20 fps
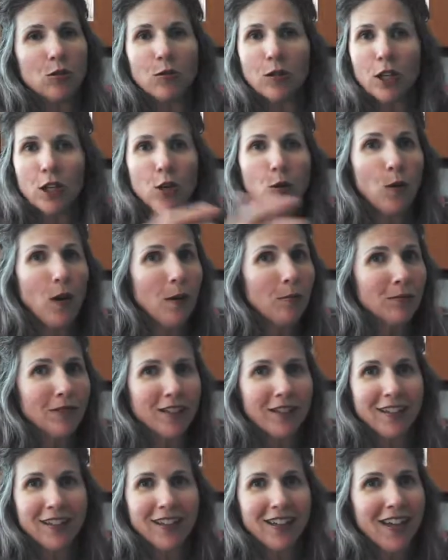are equipped
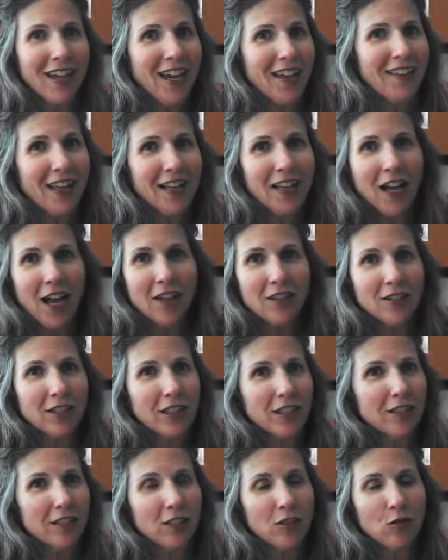and that God's going
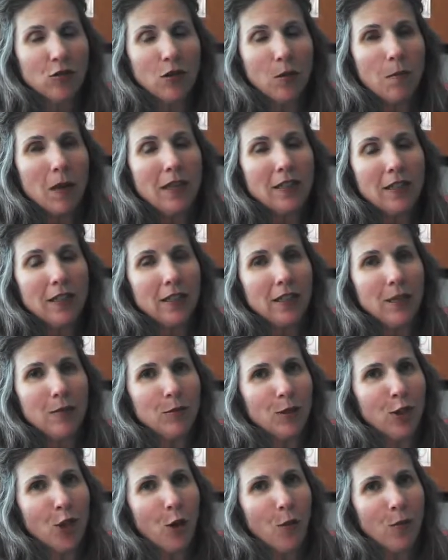to send you an amazing team
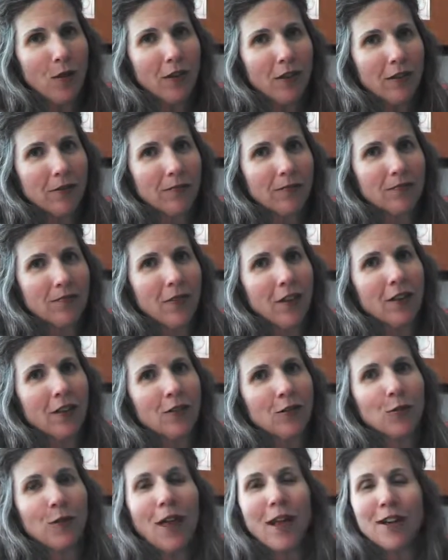to go with.
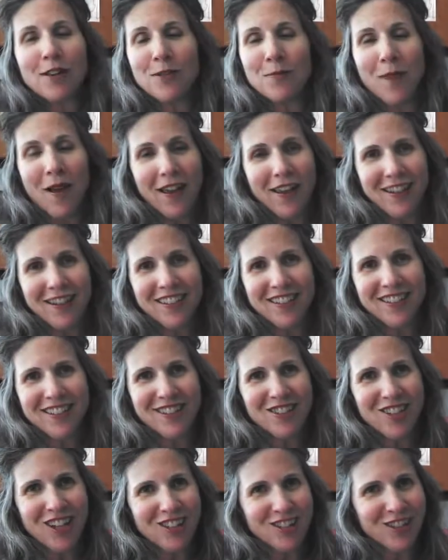So that is my
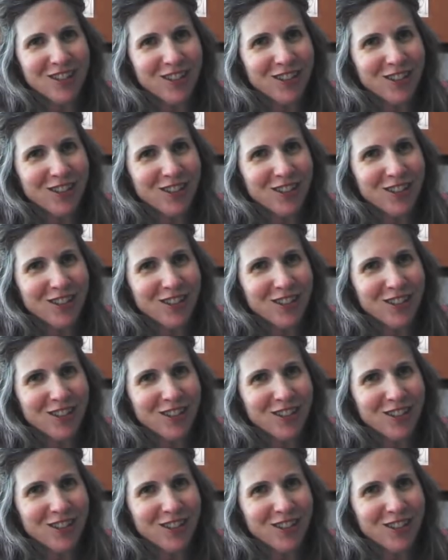suggestion to